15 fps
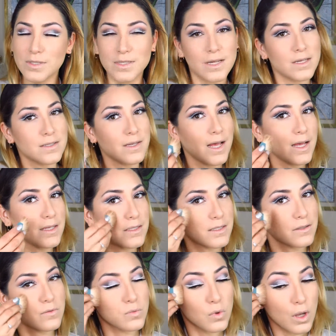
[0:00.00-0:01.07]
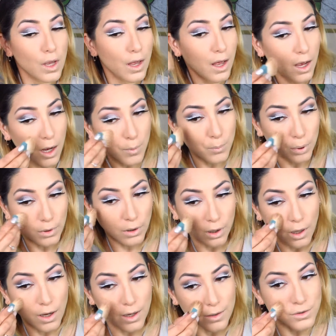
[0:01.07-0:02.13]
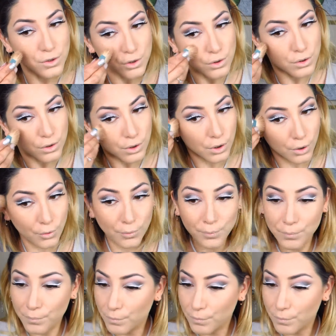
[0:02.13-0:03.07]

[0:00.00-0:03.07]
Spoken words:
This as a blush too.